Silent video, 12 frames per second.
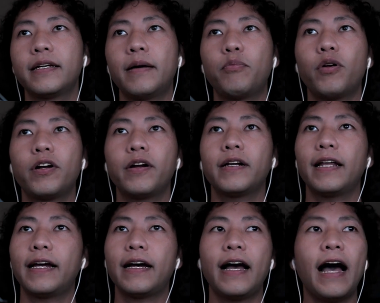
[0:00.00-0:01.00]
kept wondering,
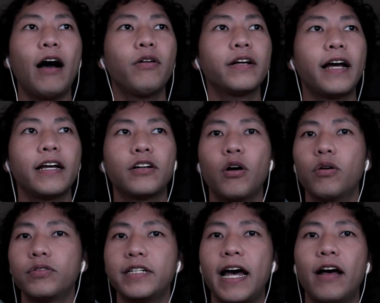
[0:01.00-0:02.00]
like, how could I
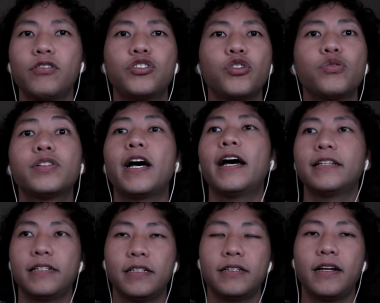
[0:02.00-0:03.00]
go down 2
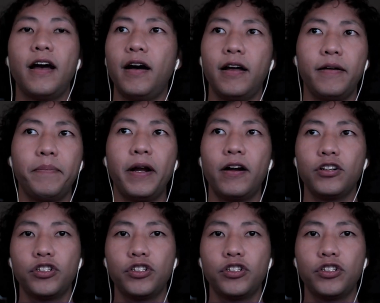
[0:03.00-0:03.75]
sizes on a pair of